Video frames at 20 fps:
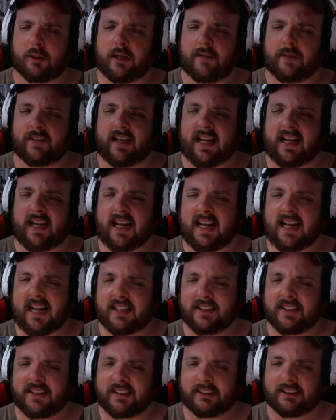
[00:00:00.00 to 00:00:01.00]
if it
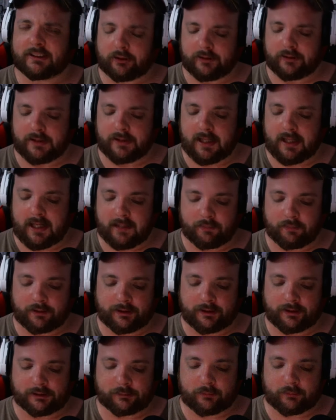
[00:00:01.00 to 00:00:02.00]
had this or not, but
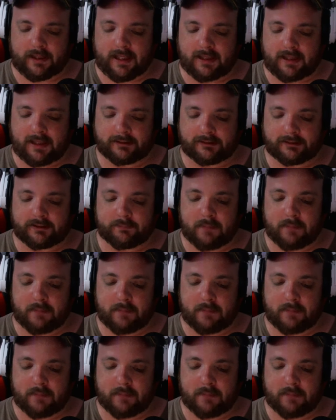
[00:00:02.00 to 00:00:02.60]
this one has it.